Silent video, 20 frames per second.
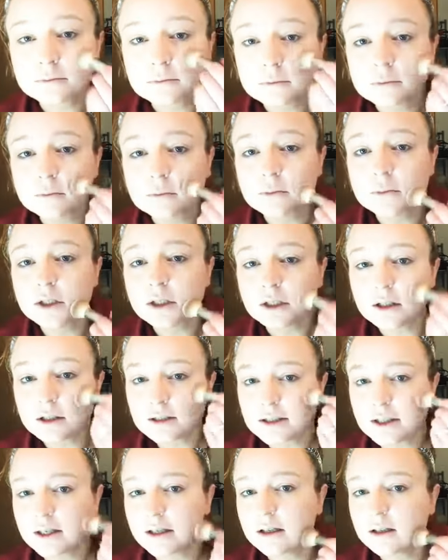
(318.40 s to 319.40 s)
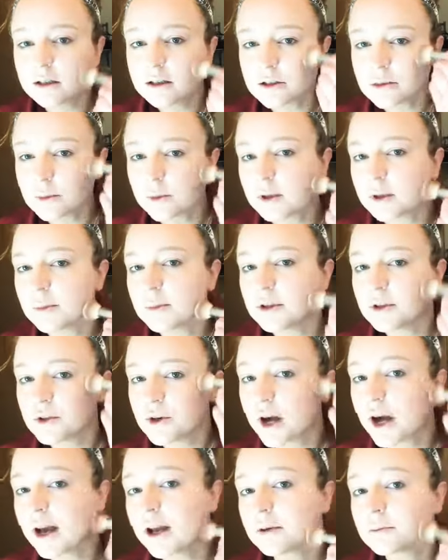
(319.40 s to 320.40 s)
because I need this one to be
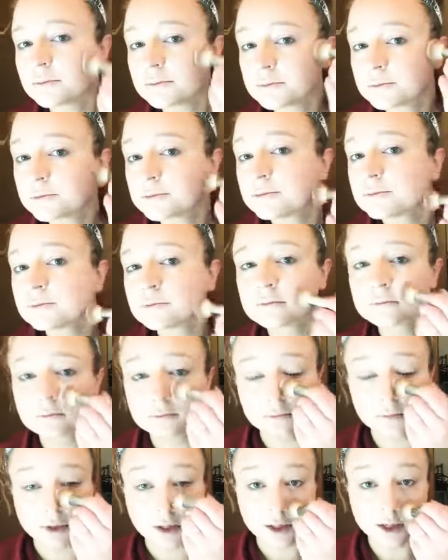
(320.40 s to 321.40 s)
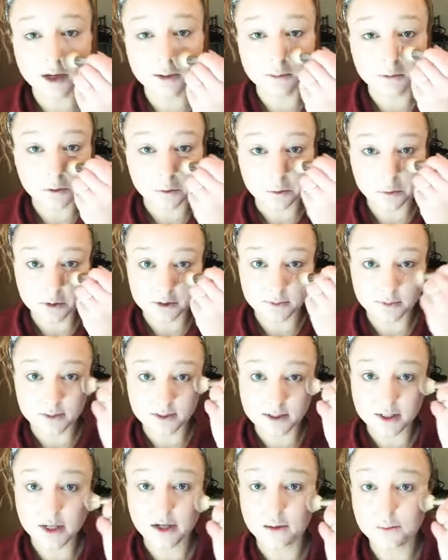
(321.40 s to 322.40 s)
dry. And I'm going to put some
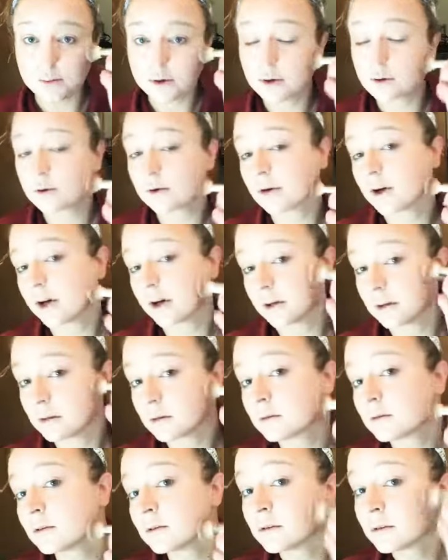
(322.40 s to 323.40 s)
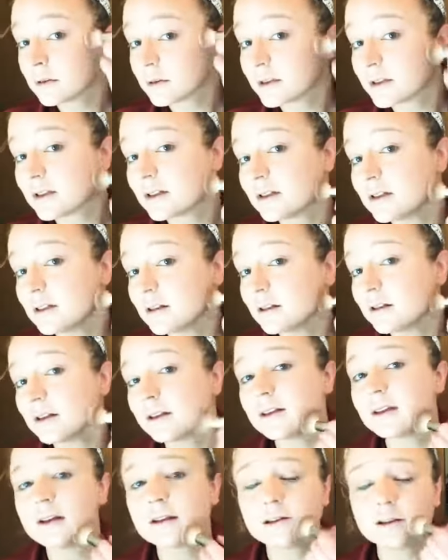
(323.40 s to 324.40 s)
setting powder on to seal in
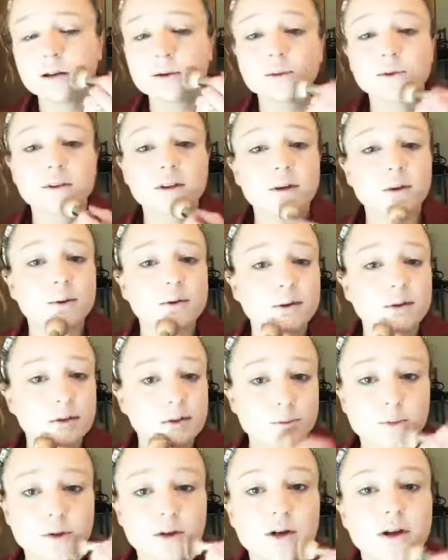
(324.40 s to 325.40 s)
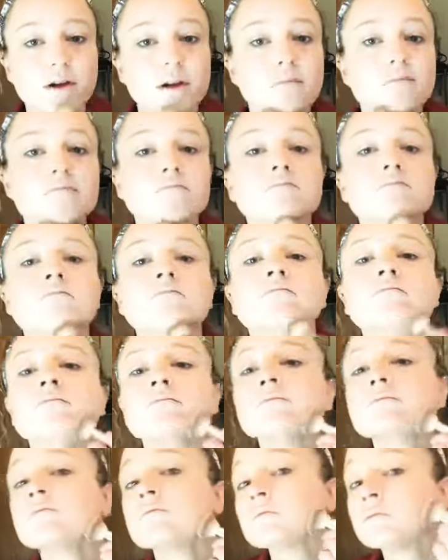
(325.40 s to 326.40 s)
that liquid that we just put on.
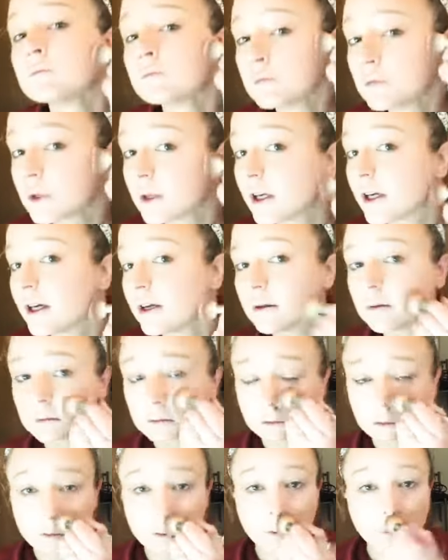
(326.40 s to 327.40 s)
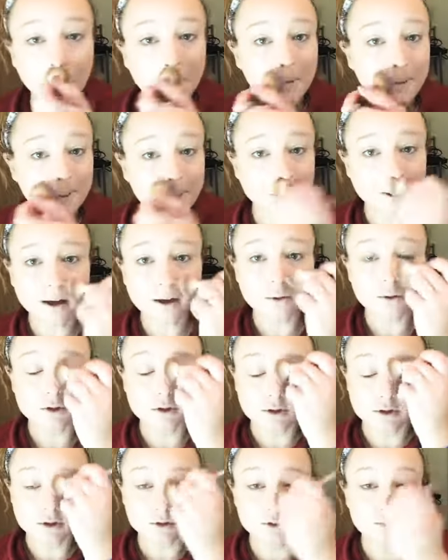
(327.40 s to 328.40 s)
Okay, normally I would just
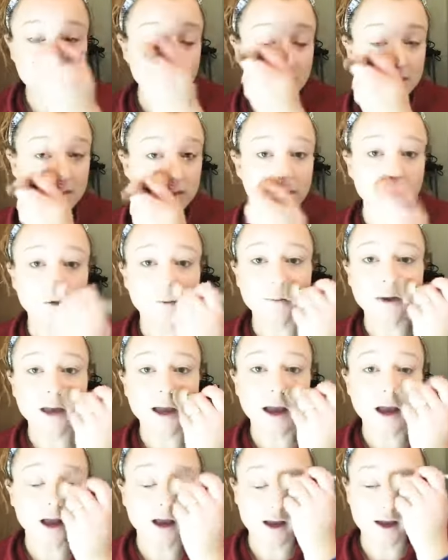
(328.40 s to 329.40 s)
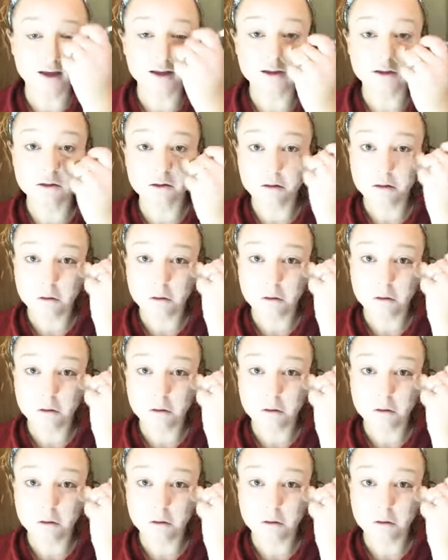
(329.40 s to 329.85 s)
use this under my eyes